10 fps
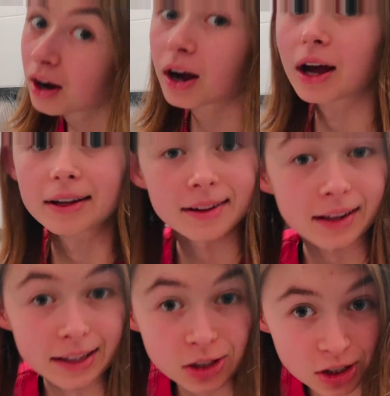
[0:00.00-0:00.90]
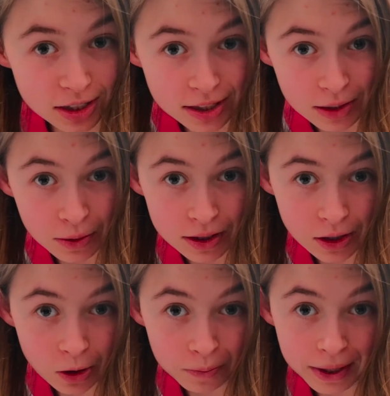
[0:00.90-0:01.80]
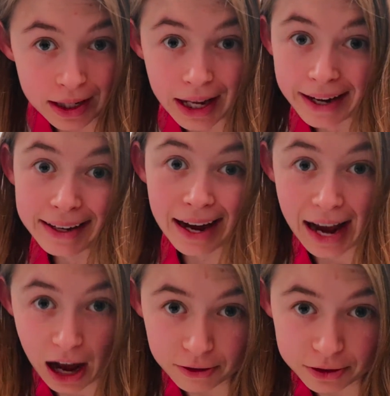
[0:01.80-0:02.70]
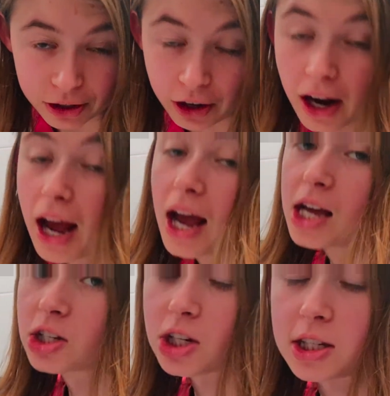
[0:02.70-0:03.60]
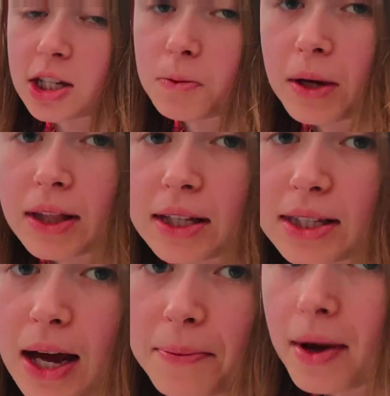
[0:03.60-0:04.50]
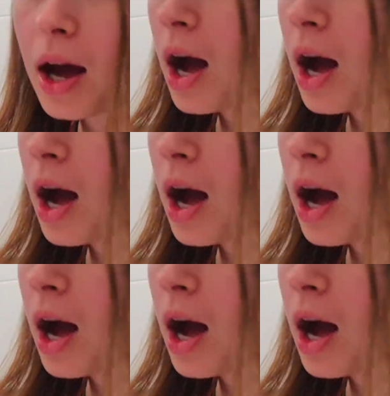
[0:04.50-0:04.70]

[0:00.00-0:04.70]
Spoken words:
and let's just see what they'll be like after. And just to speed this up,